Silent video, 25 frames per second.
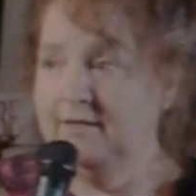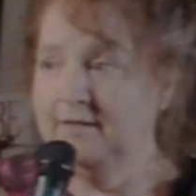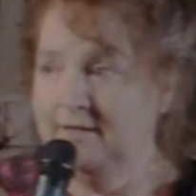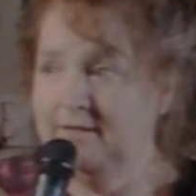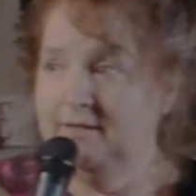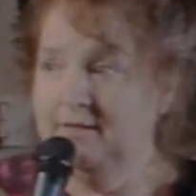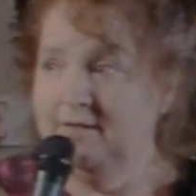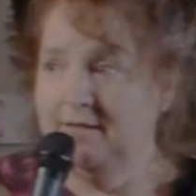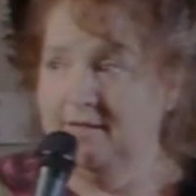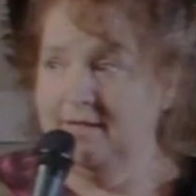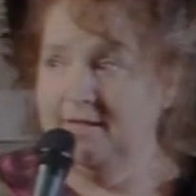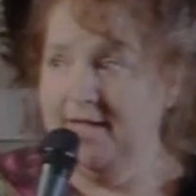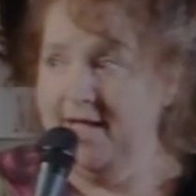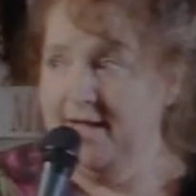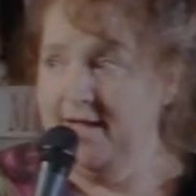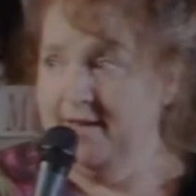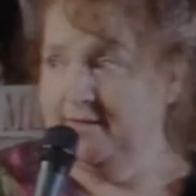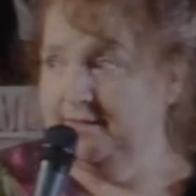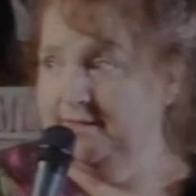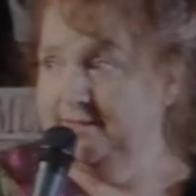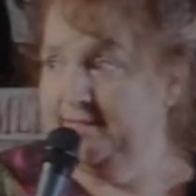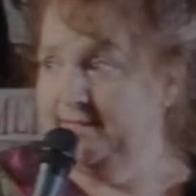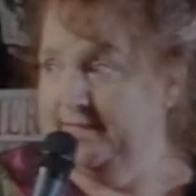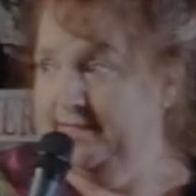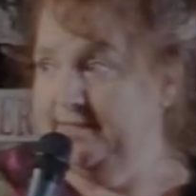Well,
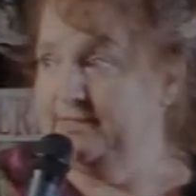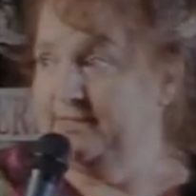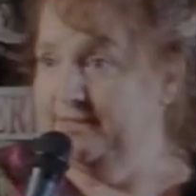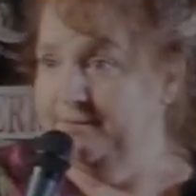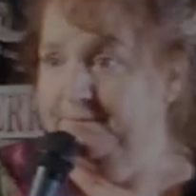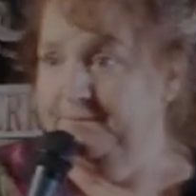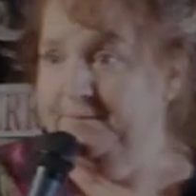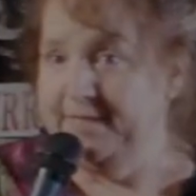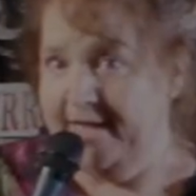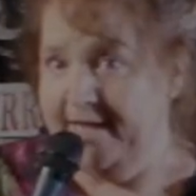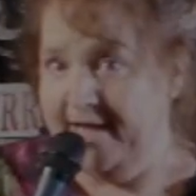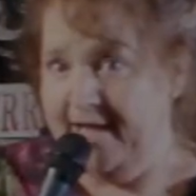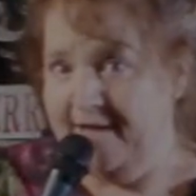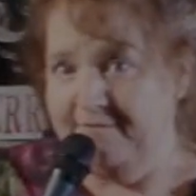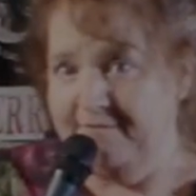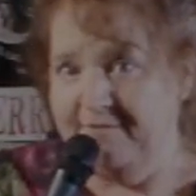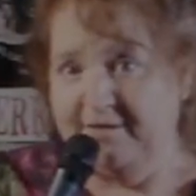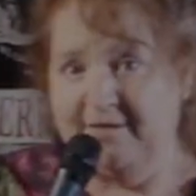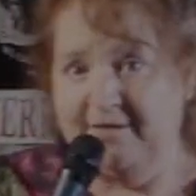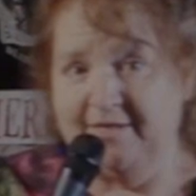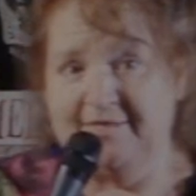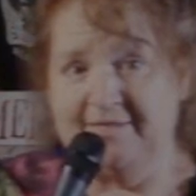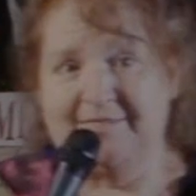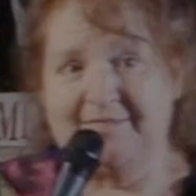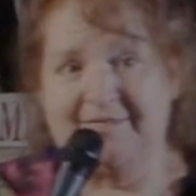that'll teach them to have a
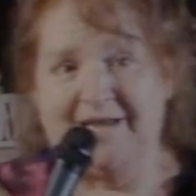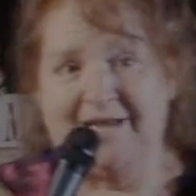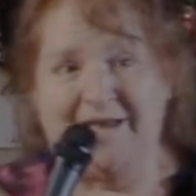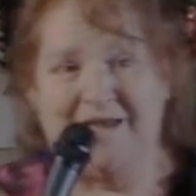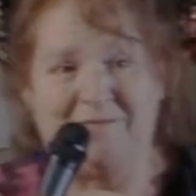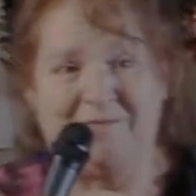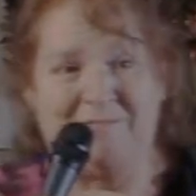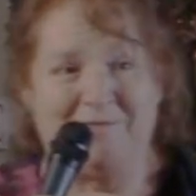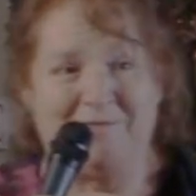good time,